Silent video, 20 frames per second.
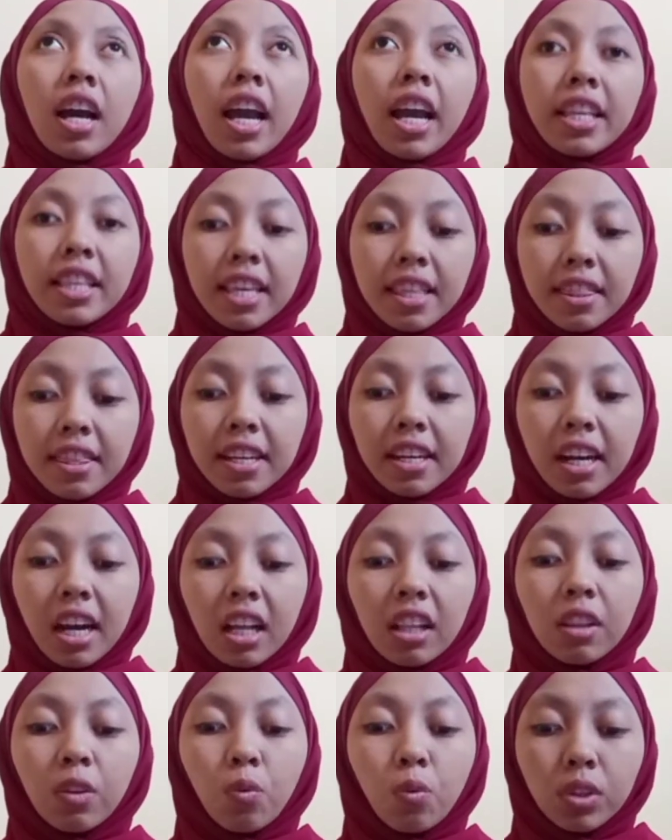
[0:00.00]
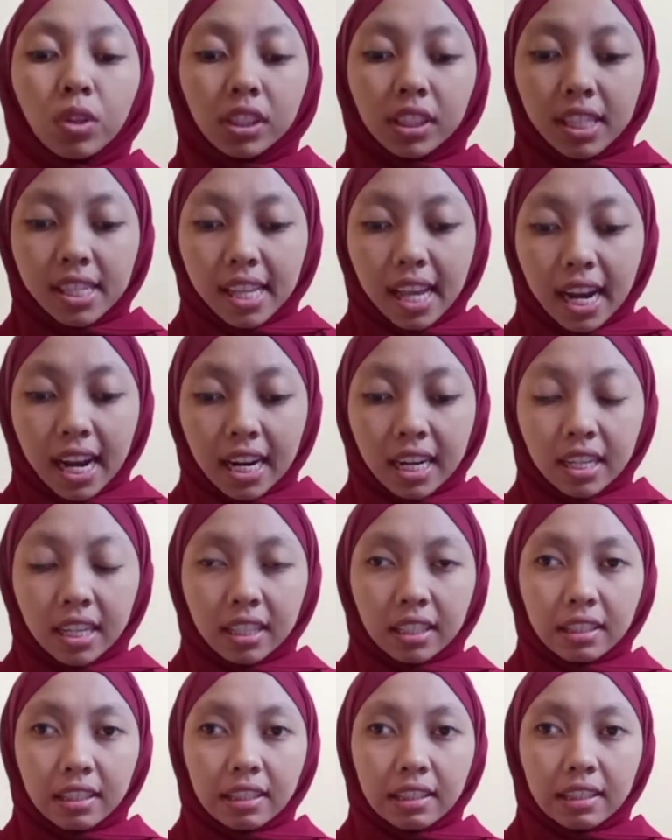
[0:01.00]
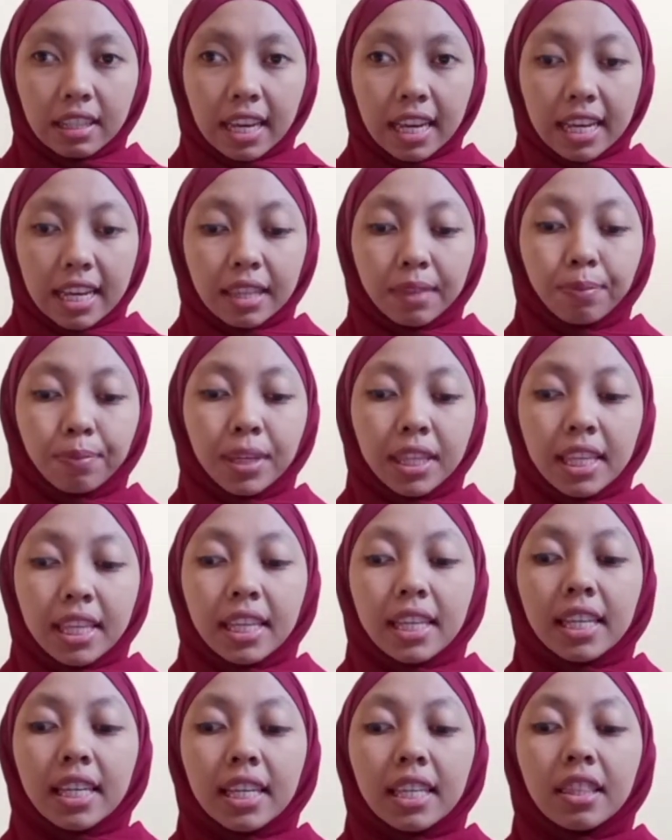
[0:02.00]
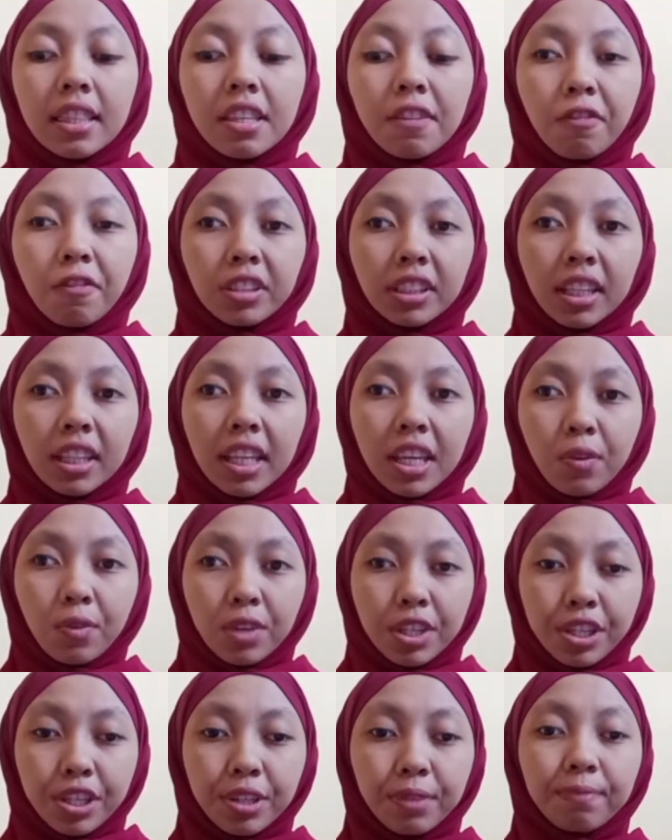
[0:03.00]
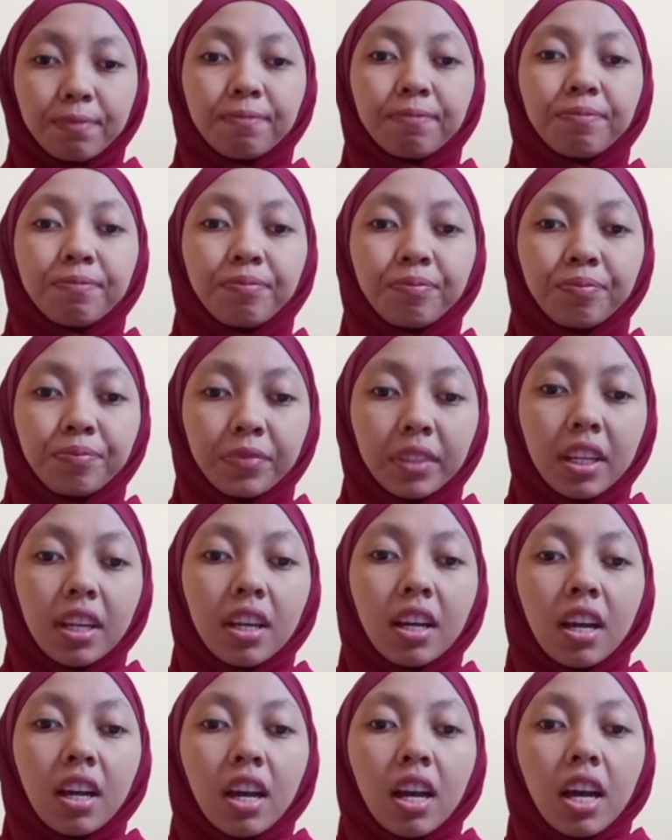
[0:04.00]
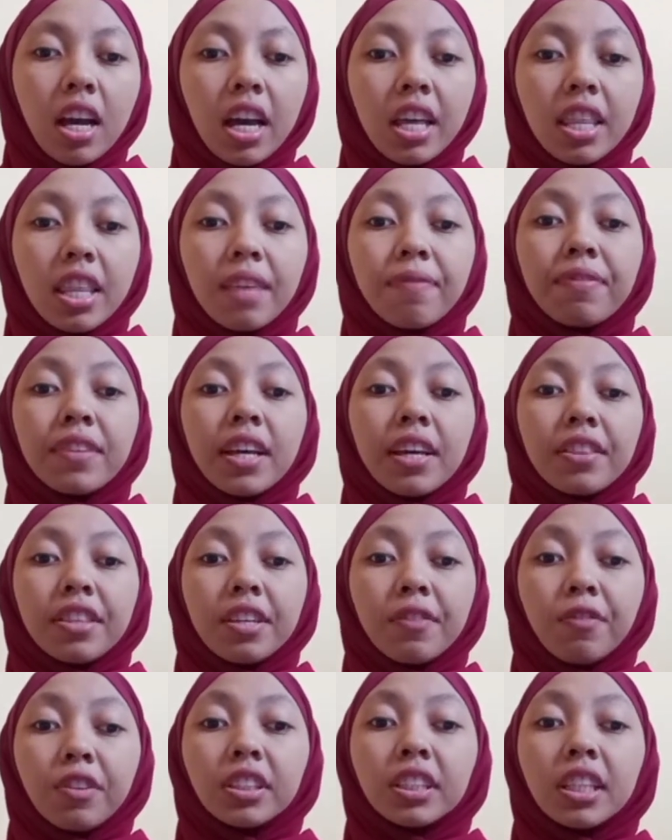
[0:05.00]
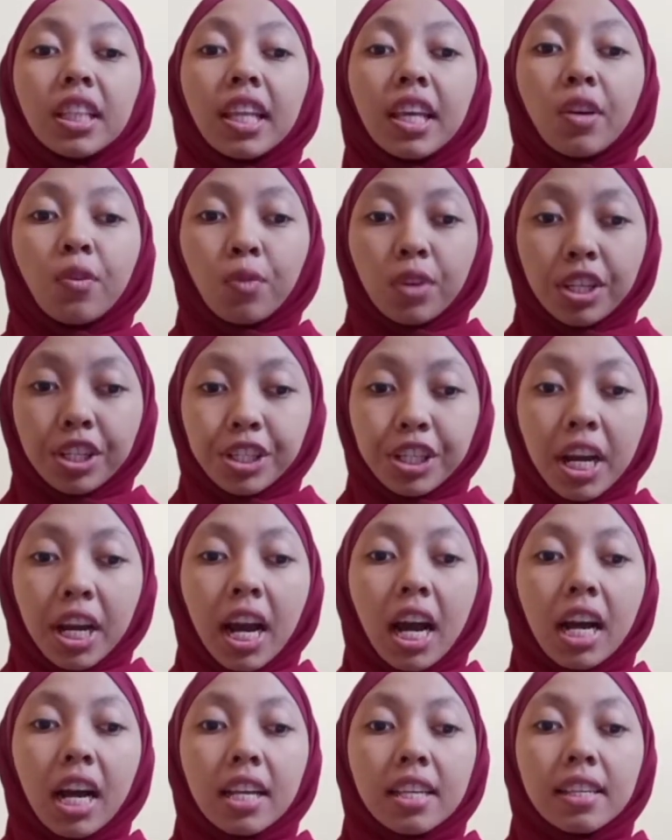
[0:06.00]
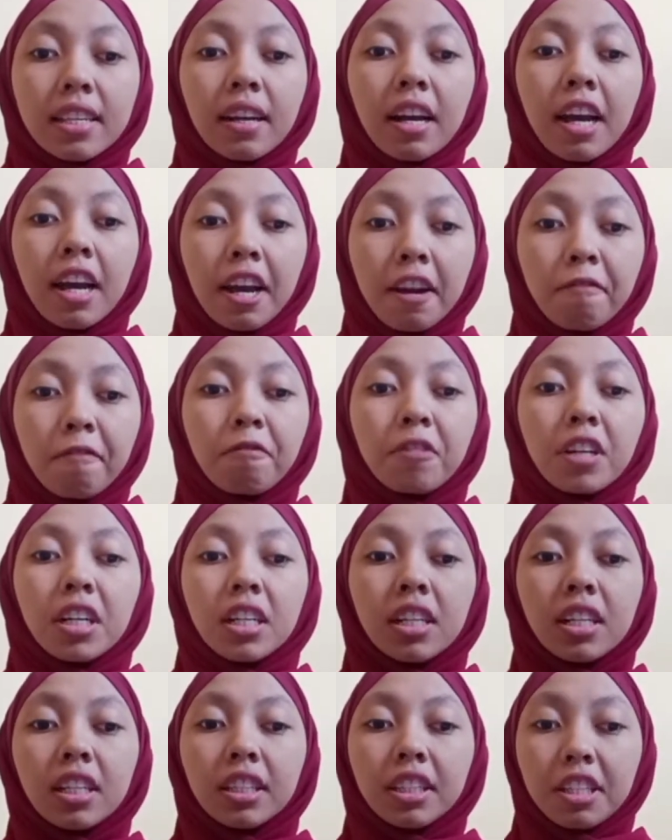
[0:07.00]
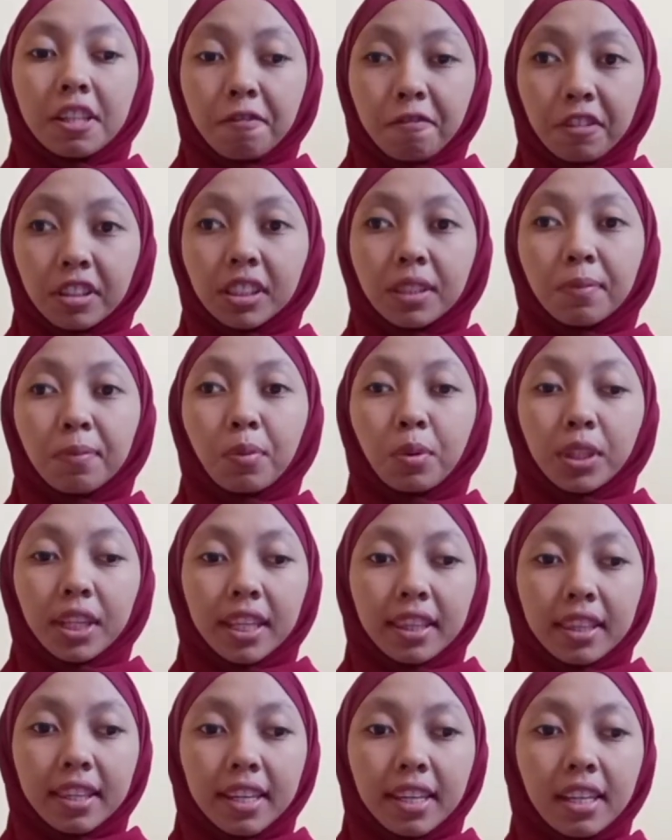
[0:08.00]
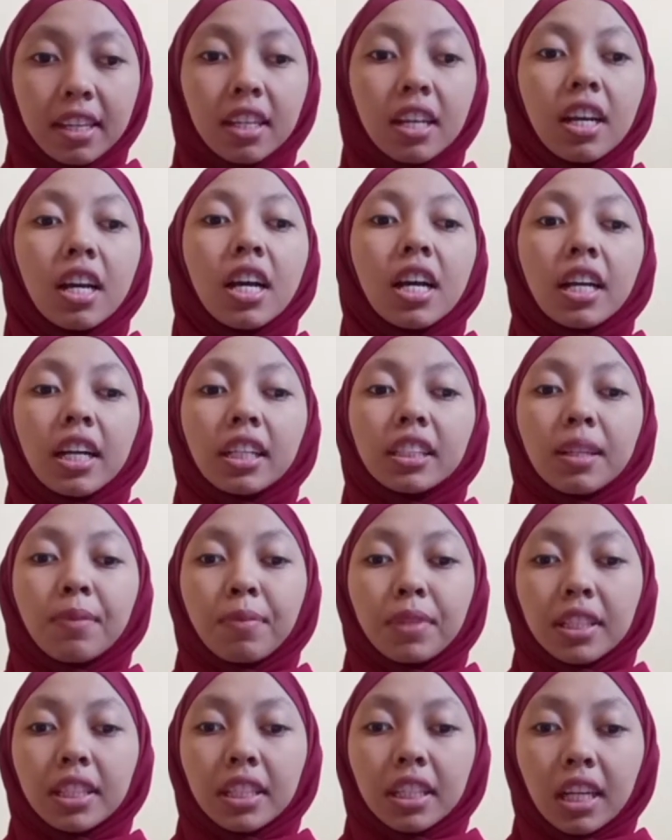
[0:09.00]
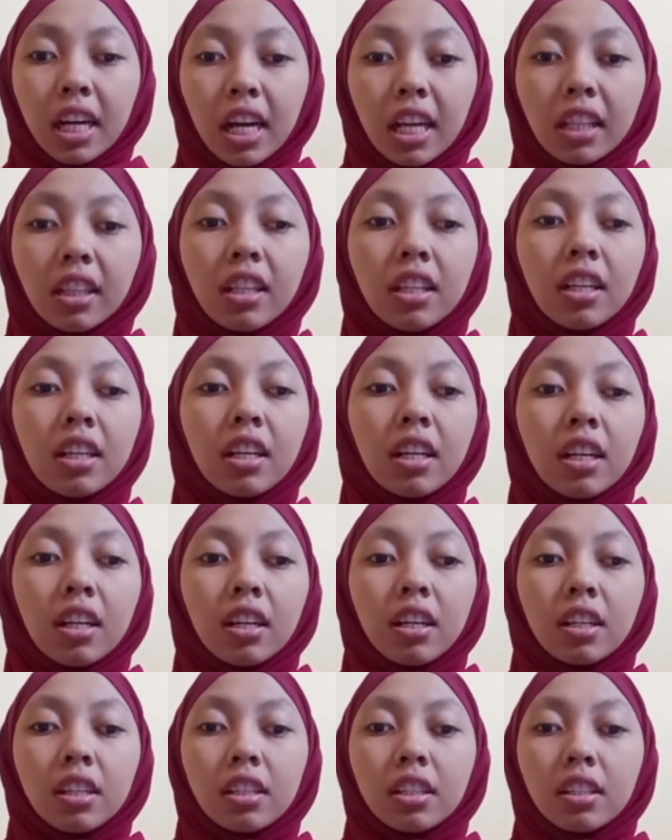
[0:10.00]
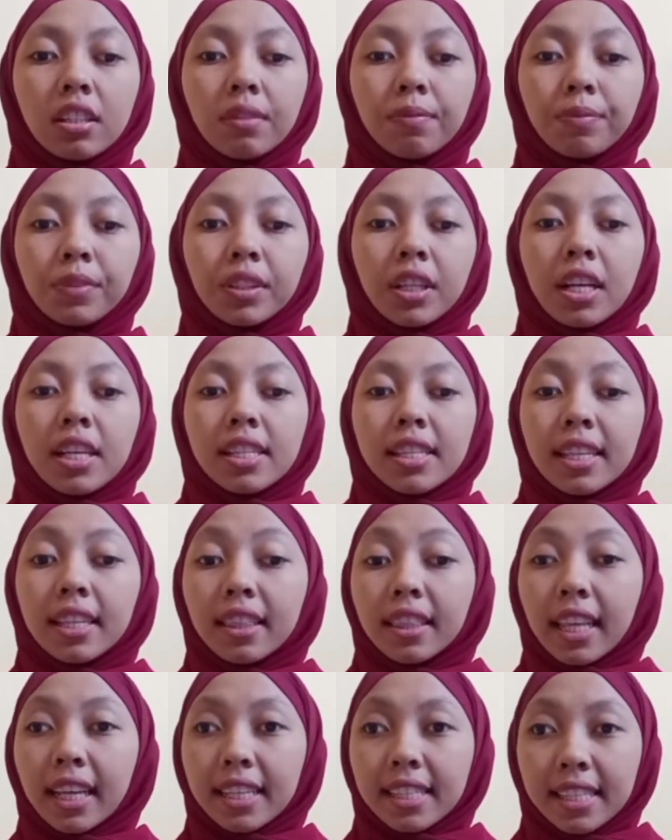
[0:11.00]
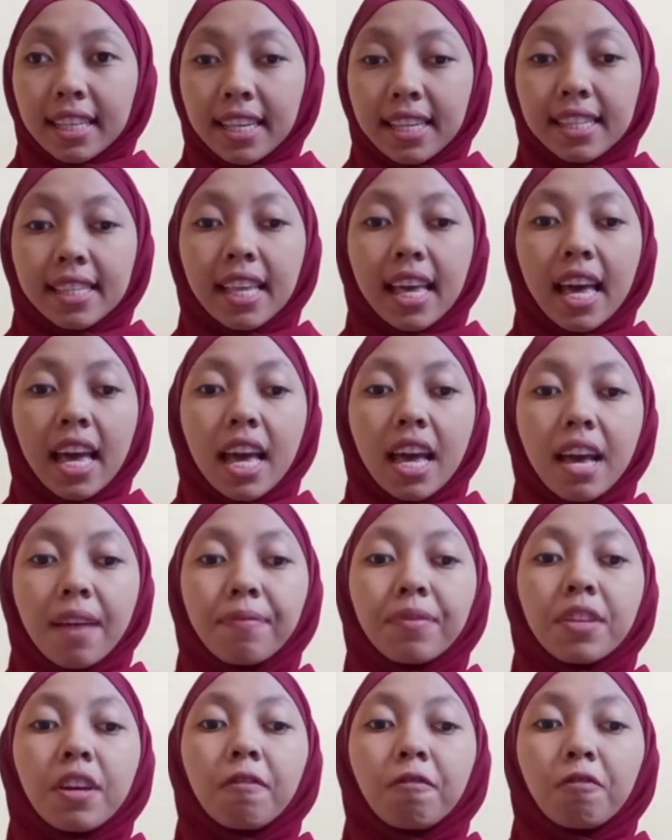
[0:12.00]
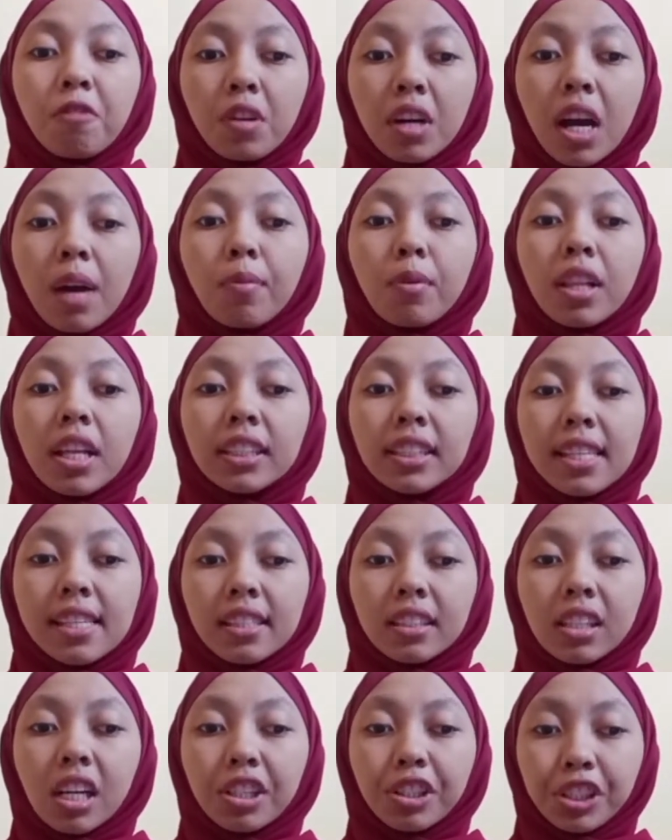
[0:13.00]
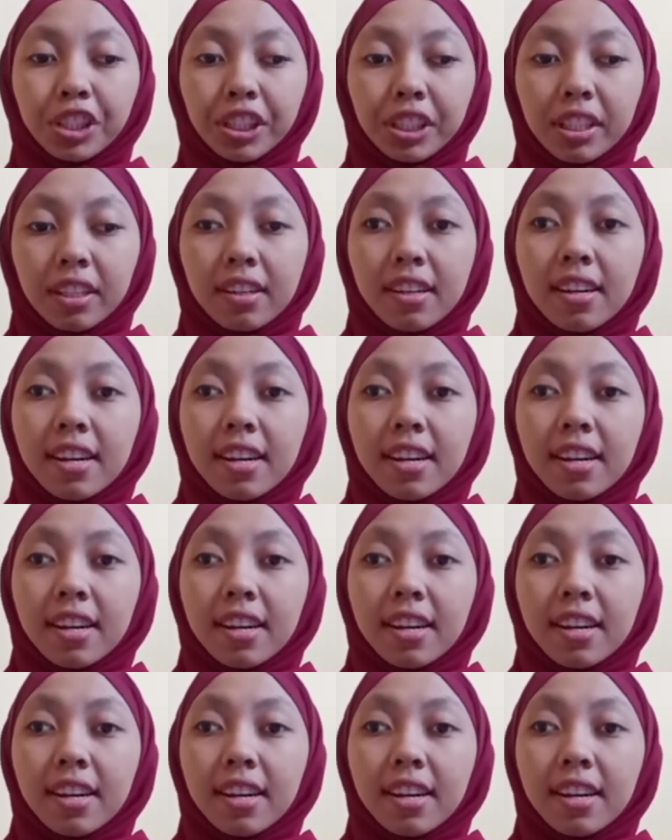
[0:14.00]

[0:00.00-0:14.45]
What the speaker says: identical words and meaning in different language. And then different language have a different phonetic, grammatical, syntaxes, and vocabulary structure.